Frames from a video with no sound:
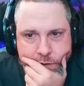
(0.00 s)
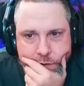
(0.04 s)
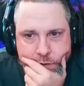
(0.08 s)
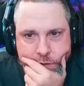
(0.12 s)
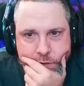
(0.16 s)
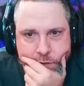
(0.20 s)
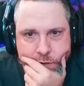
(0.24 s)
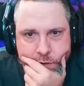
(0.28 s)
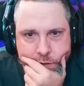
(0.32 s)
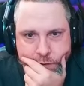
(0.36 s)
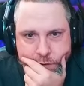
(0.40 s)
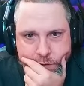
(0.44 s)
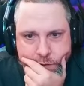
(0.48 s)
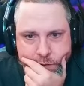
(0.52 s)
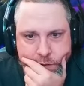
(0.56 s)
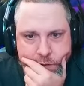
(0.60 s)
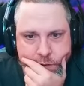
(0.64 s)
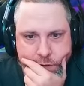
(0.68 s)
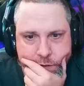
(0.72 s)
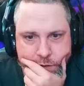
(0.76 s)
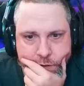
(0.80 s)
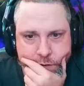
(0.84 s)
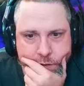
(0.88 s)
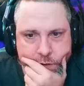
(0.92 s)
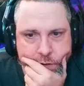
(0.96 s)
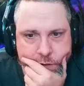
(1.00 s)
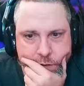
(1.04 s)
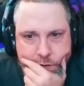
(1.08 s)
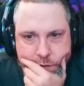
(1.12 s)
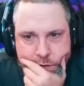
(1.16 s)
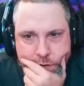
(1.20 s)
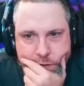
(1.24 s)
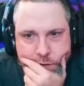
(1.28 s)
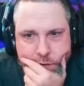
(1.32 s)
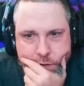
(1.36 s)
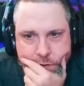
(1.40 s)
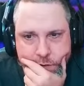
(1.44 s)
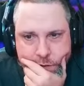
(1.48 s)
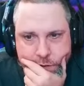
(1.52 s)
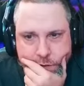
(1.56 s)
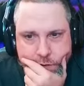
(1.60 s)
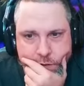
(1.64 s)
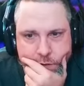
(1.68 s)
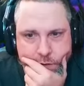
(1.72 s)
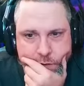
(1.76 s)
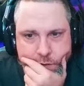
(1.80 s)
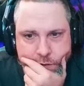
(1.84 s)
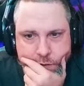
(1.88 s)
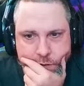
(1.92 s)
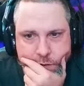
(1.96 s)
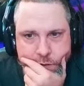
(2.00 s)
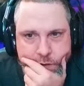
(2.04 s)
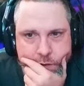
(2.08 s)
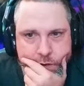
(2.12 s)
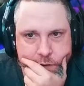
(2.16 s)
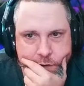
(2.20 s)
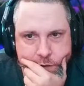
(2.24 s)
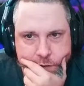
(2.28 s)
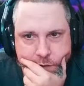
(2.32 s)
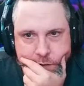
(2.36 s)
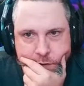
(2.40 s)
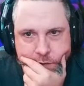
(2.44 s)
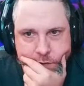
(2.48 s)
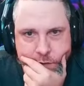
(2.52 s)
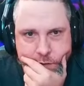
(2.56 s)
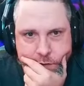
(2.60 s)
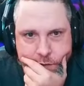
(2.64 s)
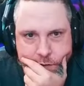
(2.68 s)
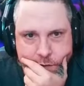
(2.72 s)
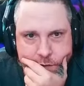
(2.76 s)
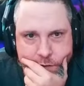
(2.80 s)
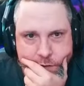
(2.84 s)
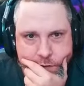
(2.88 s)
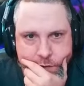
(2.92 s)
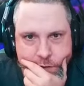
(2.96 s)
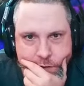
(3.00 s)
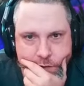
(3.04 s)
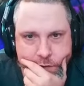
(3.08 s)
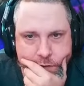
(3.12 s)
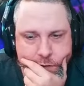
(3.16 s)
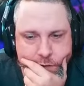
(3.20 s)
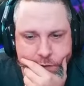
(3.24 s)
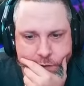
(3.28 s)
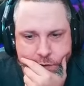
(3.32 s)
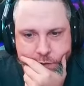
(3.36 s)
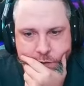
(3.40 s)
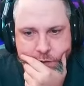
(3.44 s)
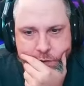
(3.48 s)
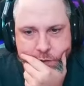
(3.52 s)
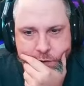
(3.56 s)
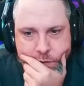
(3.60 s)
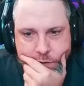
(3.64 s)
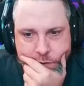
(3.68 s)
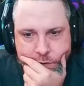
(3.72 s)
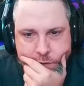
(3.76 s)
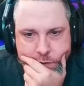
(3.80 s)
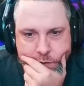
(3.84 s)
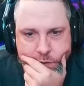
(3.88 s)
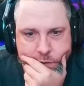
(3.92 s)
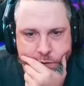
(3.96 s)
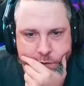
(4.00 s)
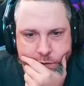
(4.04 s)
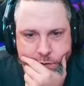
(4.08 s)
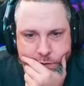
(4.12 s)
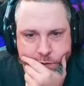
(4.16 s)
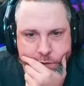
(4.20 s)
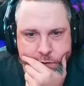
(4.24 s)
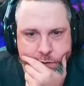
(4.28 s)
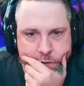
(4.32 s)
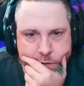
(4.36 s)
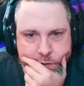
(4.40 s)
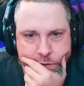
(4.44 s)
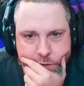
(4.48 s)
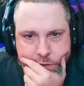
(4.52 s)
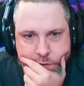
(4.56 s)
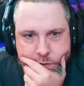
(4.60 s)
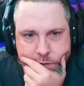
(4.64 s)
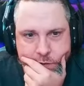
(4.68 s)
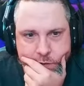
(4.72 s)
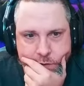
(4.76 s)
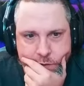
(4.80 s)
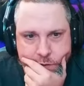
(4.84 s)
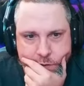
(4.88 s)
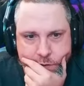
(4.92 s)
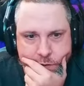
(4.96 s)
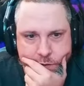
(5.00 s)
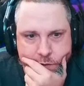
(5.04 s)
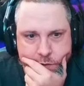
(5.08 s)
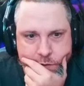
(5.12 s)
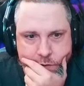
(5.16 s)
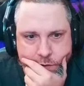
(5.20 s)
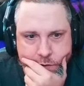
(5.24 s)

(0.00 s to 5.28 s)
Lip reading: Nobody speaks.